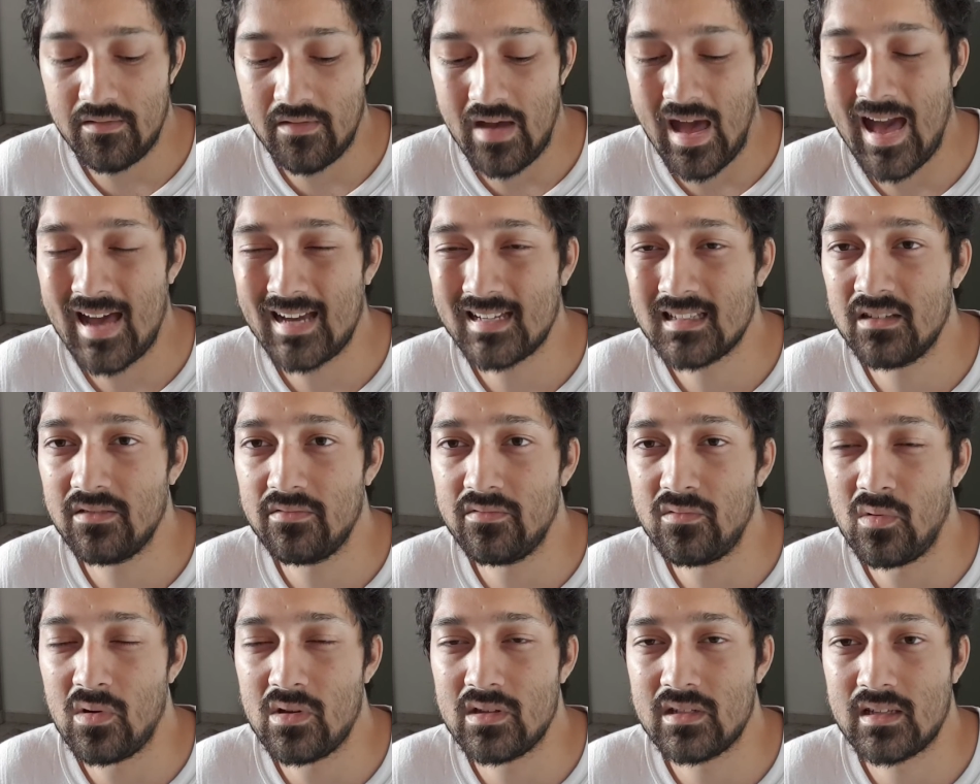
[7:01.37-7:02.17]
active
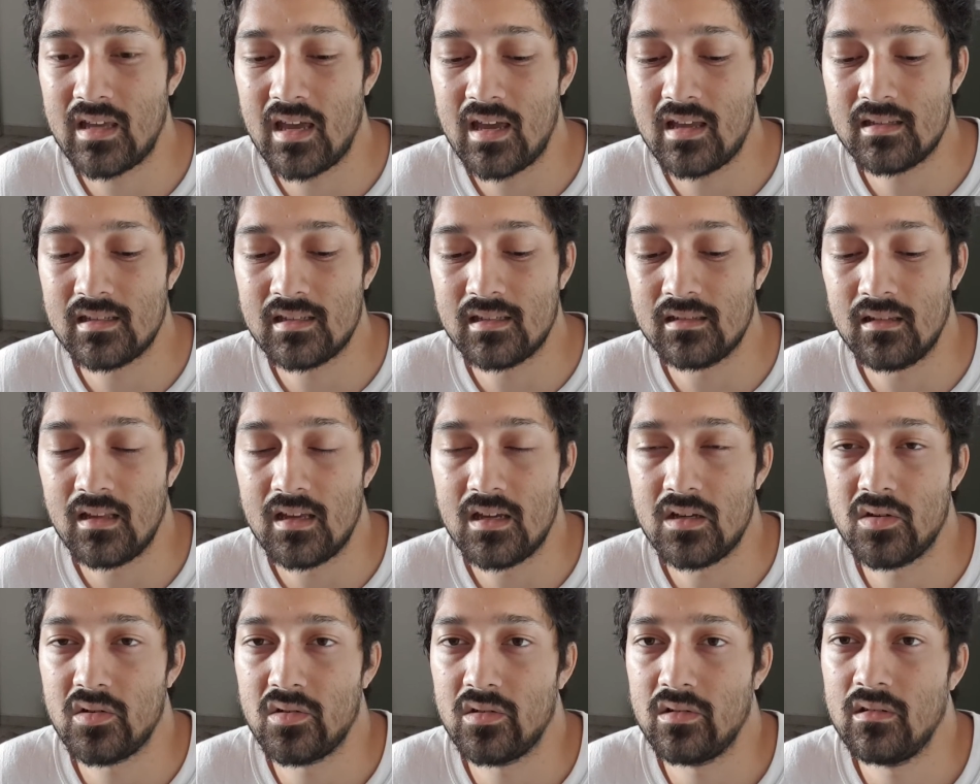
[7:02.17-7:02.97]
noise
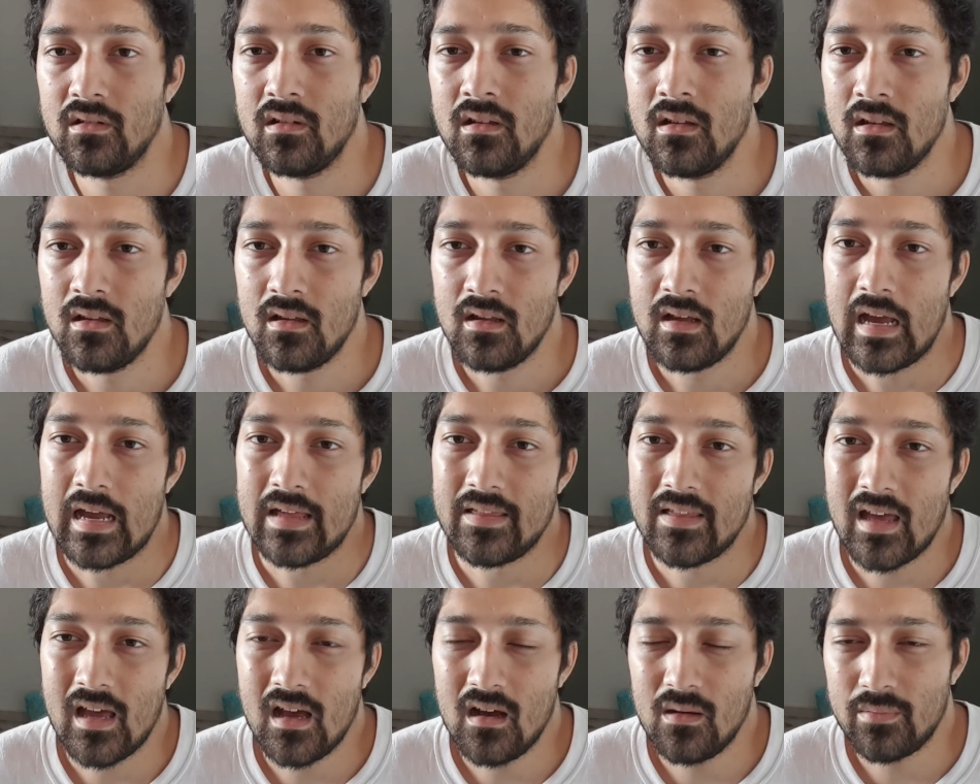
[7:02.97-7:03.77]
cancellation, and
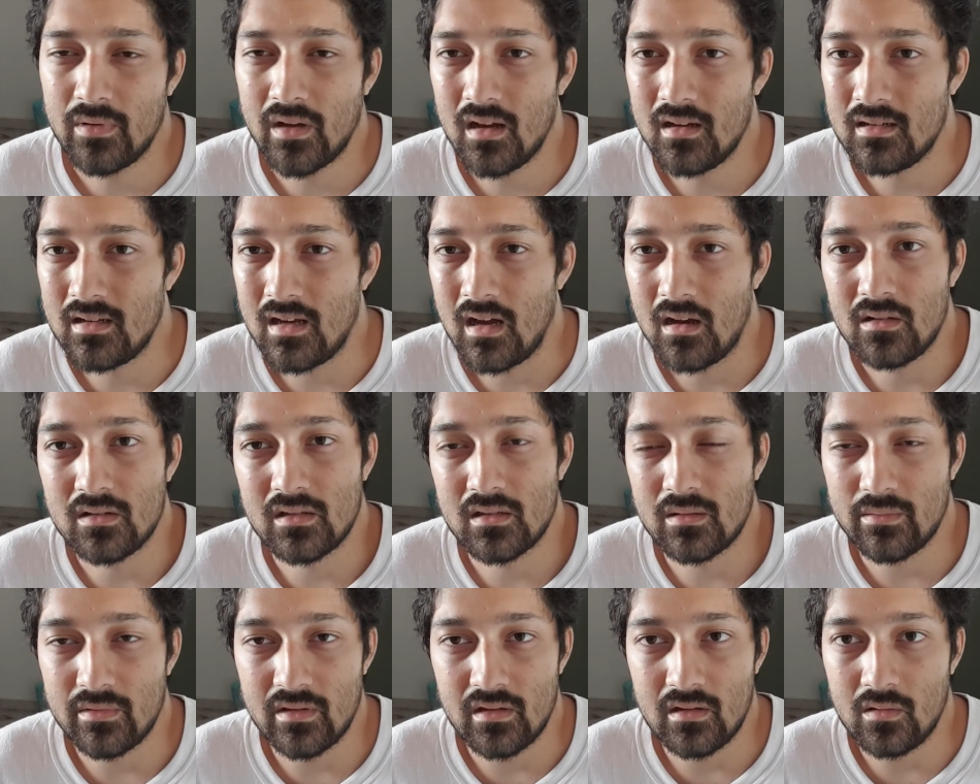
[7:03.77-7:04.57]
they help cut down
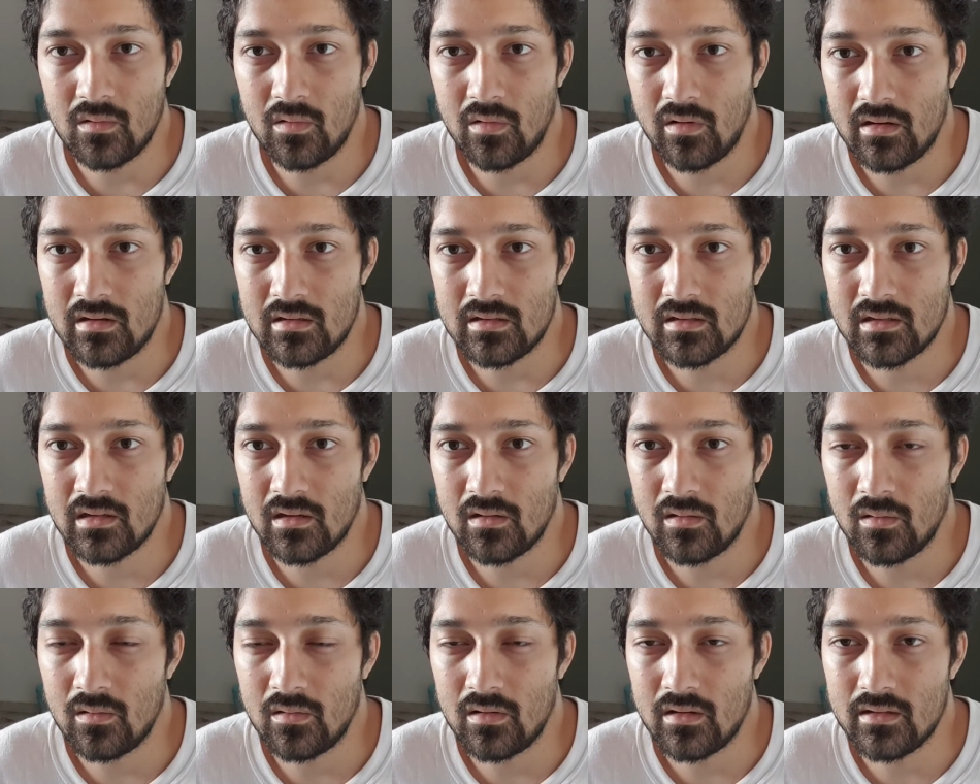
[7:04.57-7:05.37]
some of the noise.
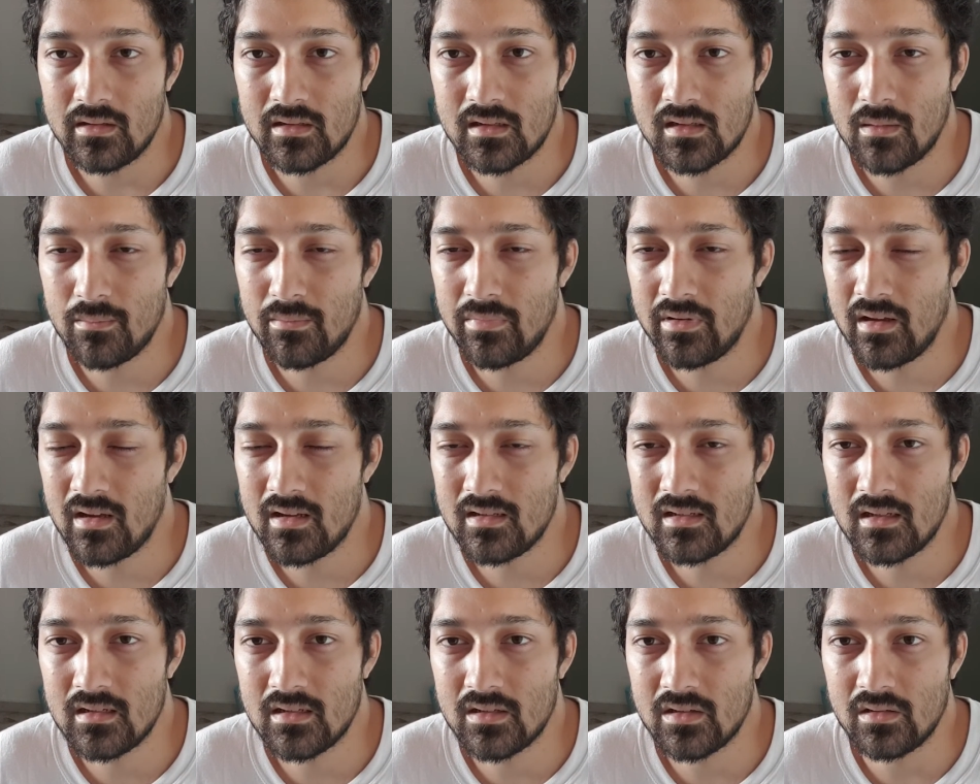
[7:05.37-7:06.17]
So in some
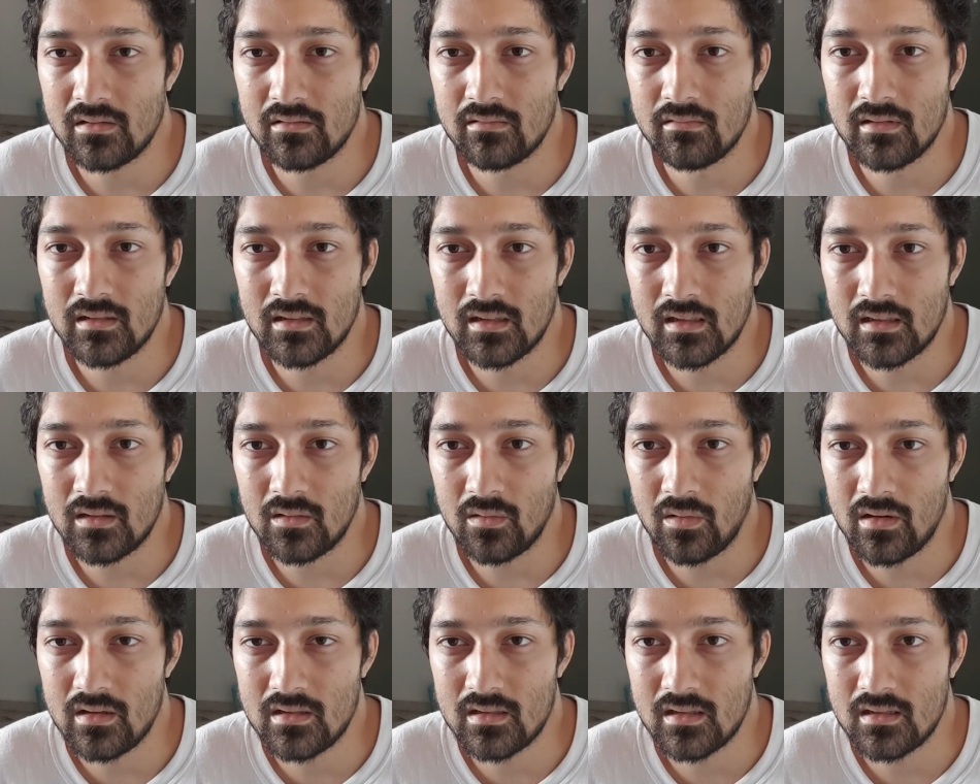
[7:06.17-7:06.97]
places that are really
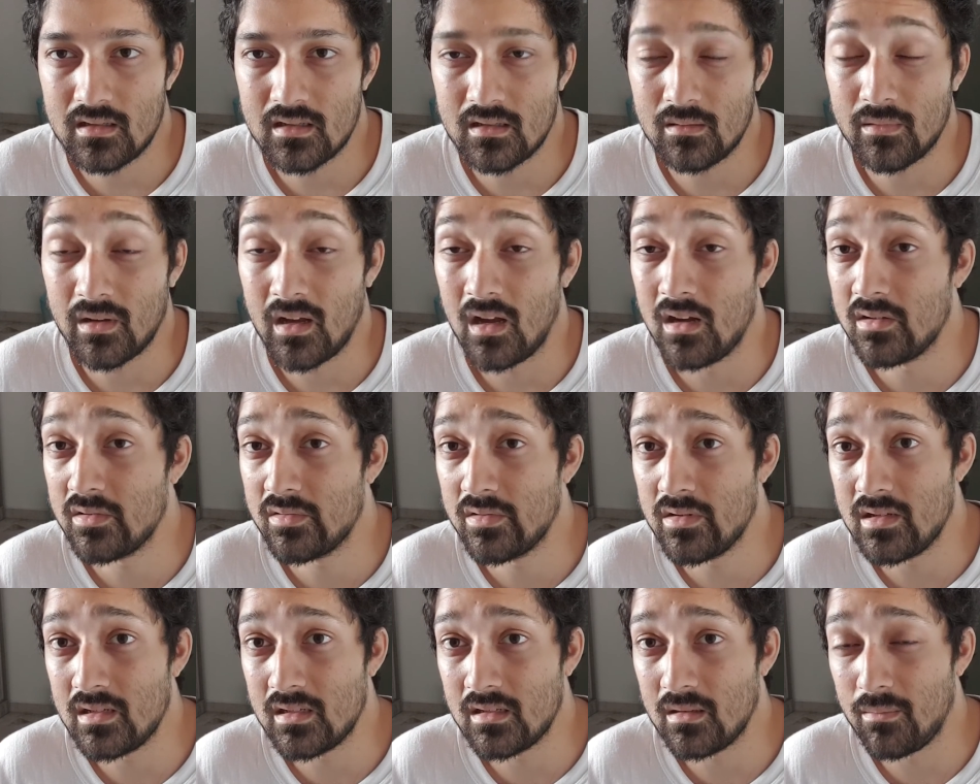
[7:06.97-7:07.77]
noisy, some
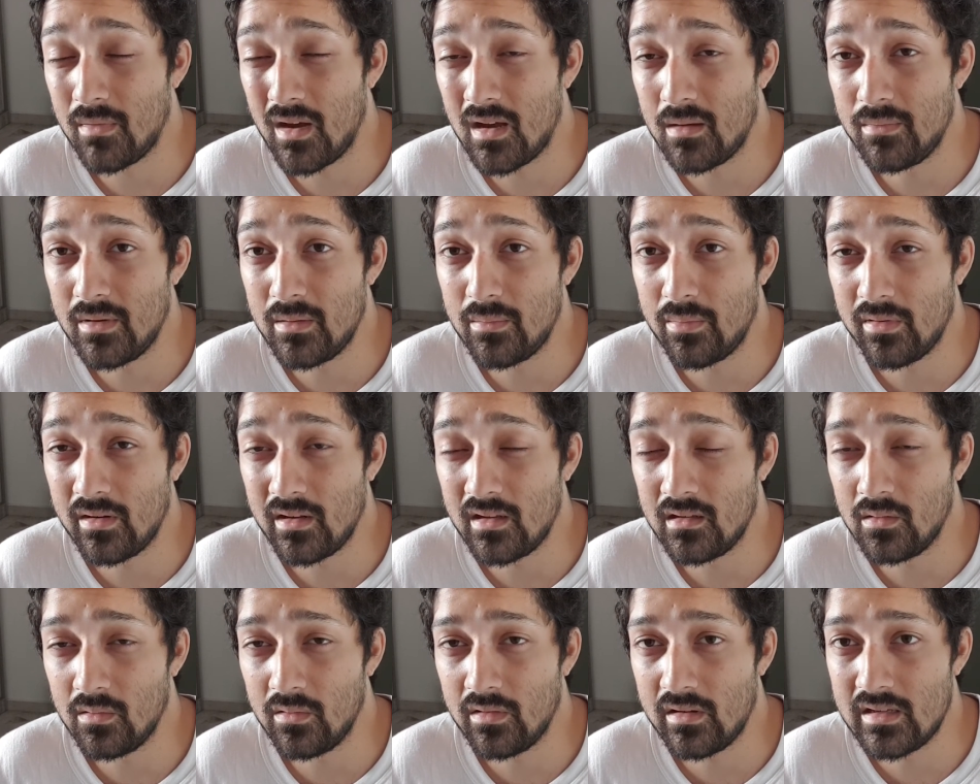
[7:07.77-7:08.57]
countries that might be
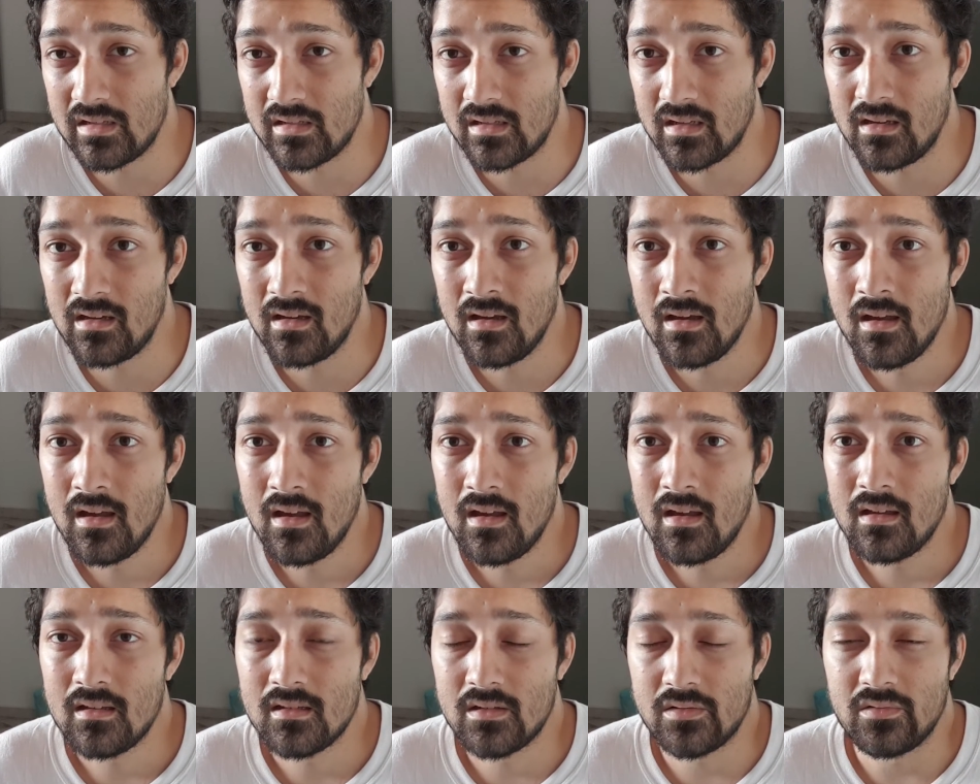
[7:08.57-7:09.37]
pretty noisy,
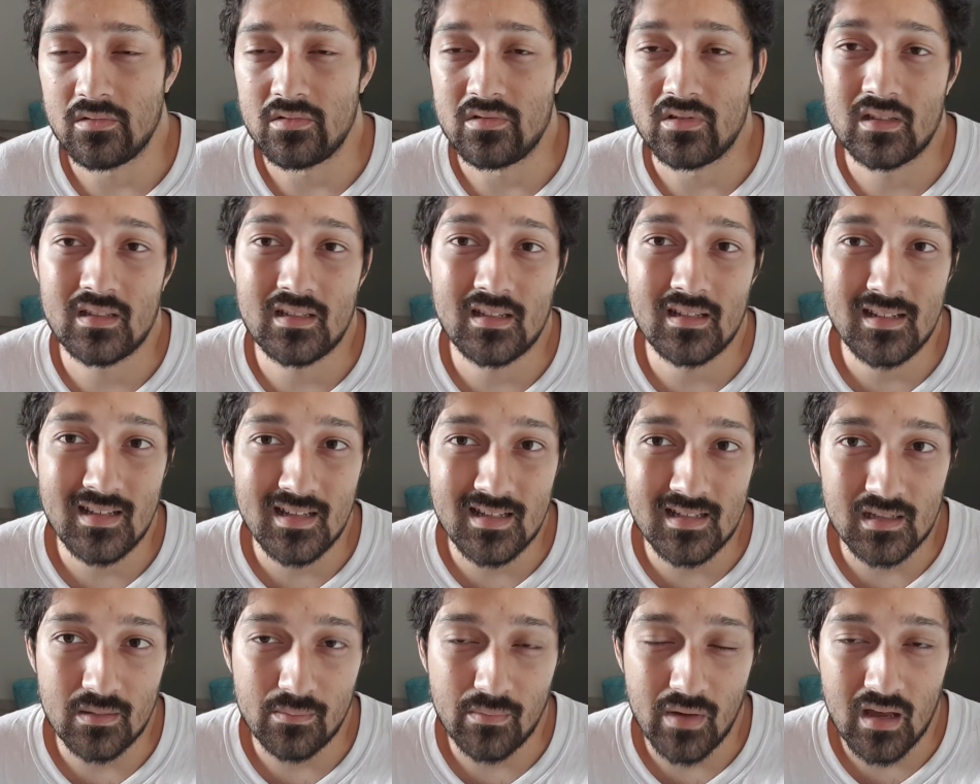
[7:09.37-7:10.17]
certain
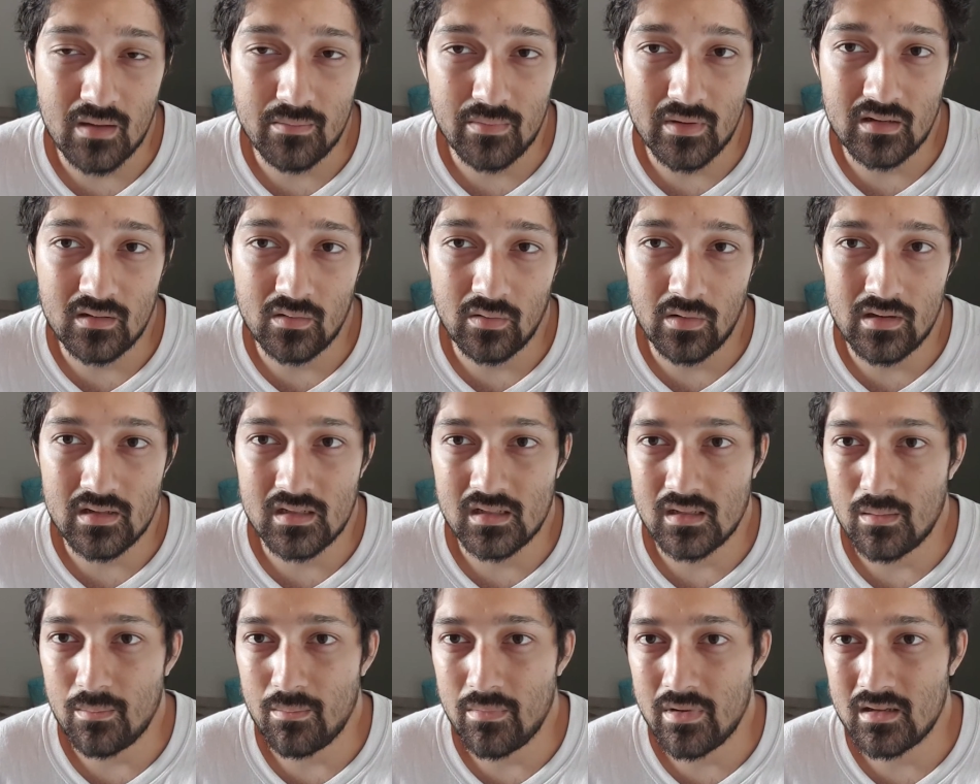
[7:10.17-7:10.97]
cities that might be
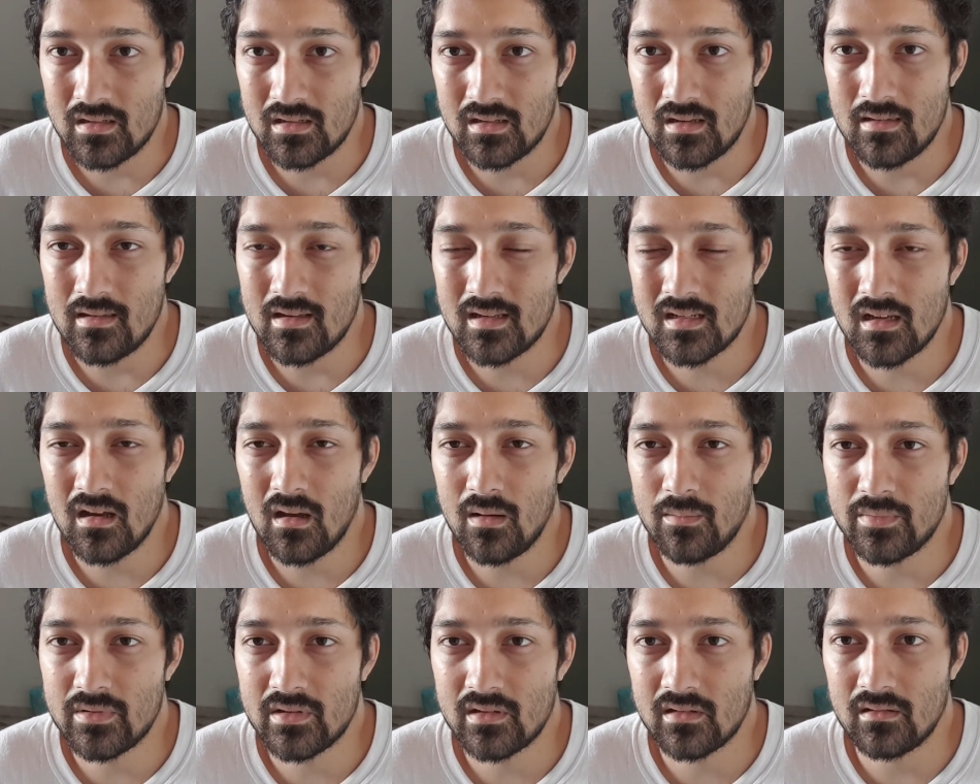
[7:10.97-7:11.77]
noisy and busy, this
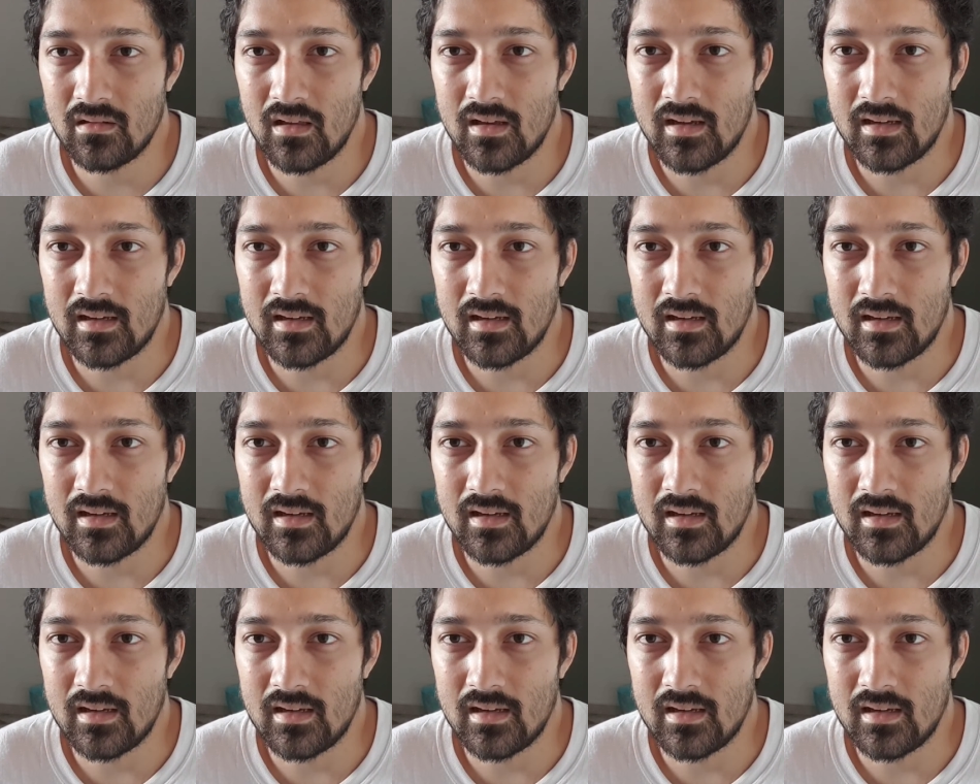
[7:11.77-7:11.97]
helps